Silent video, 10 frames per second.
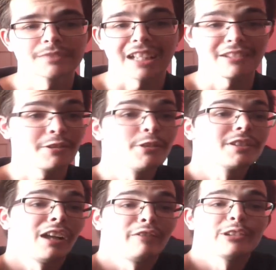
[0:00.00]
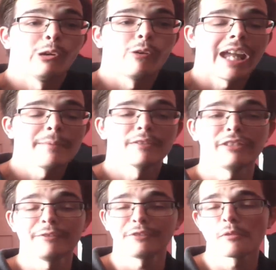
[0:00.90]
I just used that for the whole game. The
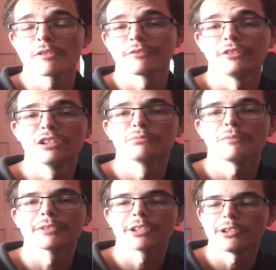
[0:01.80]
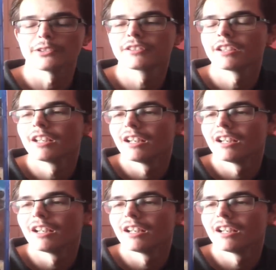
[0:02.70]
flamethrower was really blooming good.